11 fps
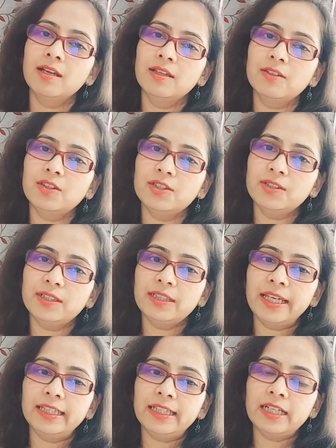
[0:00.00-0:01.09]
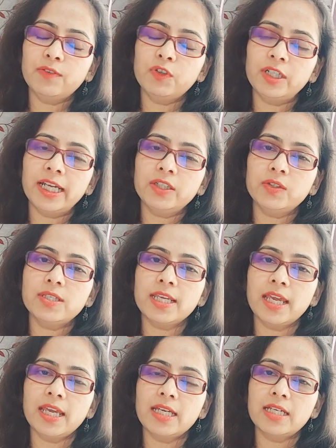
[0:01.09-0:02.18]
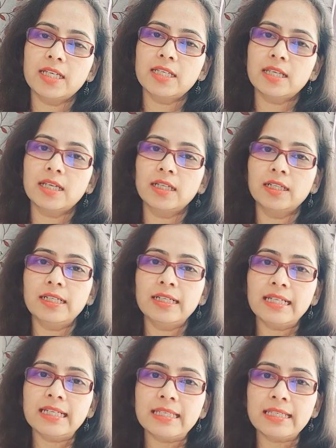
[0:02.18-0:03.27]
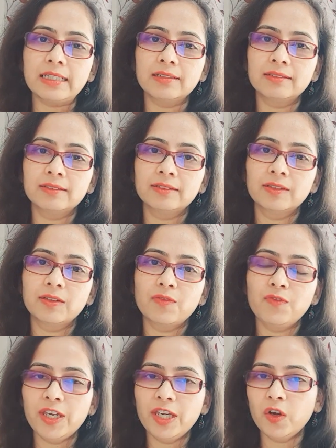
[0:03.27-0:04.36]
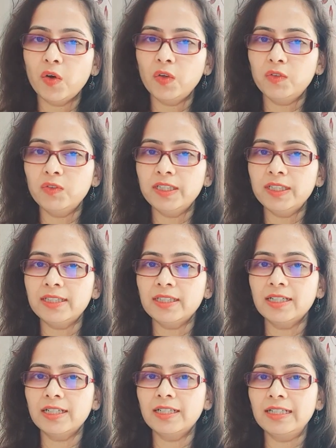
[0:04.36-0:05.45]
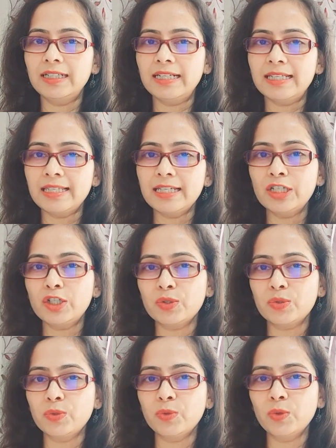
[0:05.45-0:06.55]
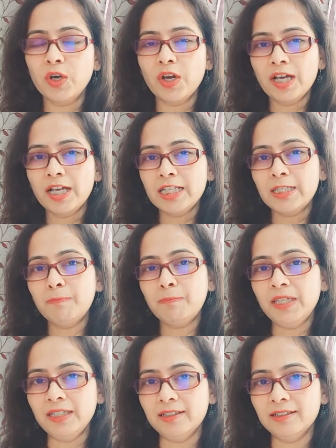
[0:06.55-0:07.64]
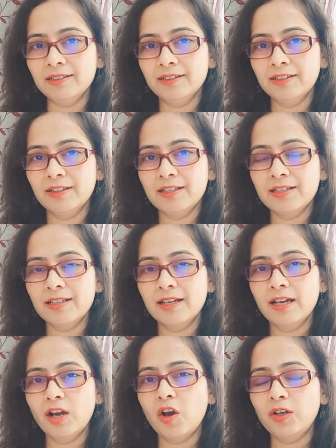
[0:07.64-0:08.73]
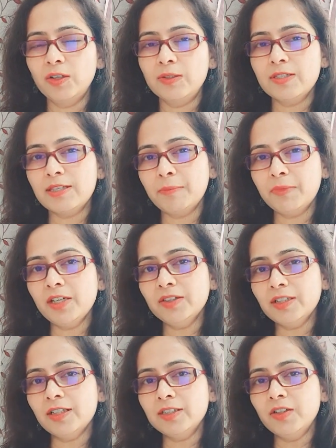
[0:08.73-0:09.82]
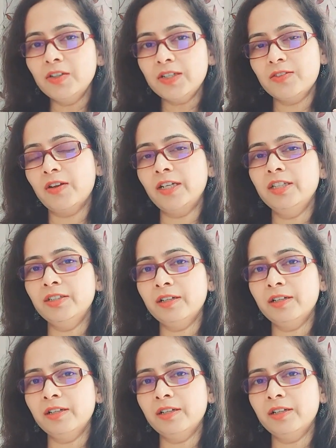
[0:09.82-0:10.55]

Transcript: The third thing that I would like to say is listen. We always listen to speak. Something or the other is running